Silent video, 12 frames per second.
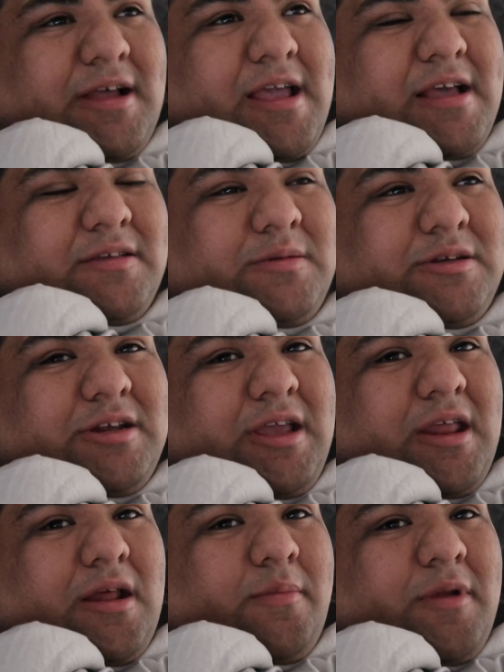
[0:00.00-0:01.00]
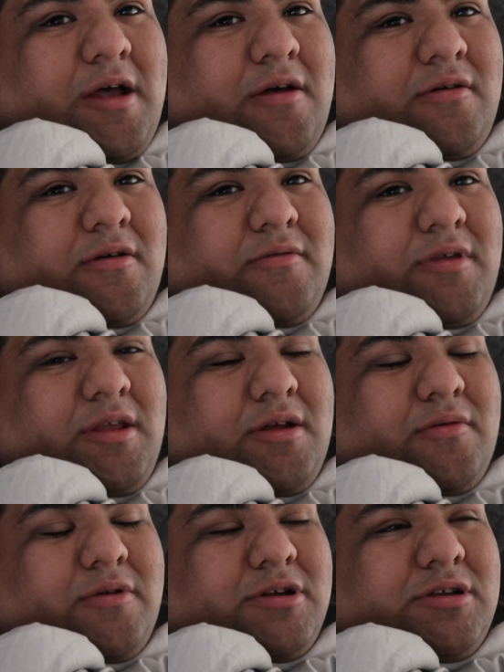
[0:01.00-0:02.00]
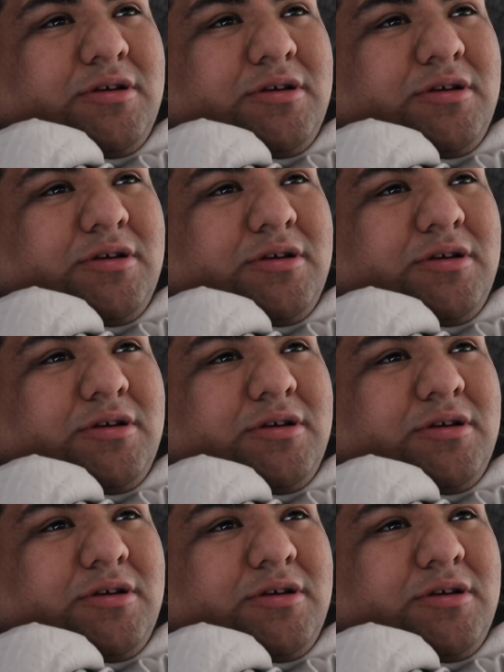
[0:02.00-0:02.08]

I guess we should get up now. I really don't want